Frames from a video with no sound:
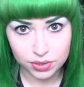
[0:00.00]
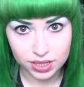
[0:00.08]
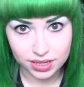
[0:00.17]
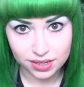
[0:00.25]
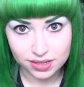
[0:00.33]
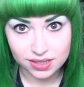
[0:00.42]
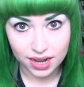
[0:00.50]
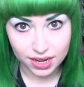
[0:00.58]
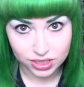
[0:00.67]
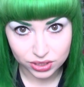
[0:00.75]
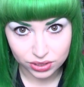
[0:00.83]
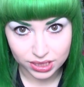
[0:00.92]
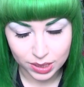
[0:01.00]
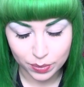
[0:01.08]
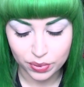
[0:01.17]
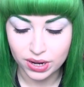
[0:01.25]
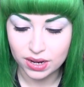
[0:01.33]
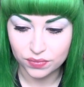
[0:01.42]
things that I should
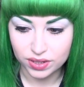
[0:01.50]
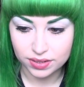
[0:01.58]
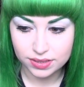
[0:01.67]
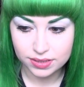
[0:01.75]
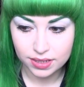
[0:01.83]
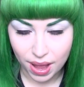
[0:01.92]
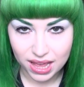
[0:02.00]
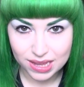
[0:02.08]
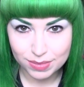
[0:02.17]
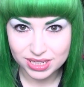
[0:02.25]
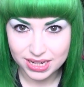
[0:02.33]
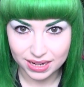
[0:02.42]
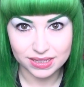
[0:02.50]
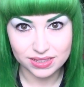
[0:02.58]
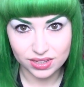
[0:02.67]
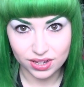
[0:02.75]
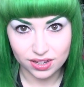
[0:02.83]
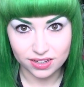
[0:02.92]
keep private. I am a
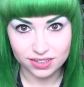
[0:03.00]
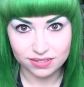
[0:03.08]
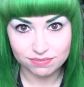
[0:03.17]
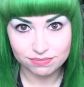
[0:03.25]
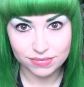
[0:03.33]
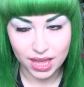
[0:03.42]
daddy's girl.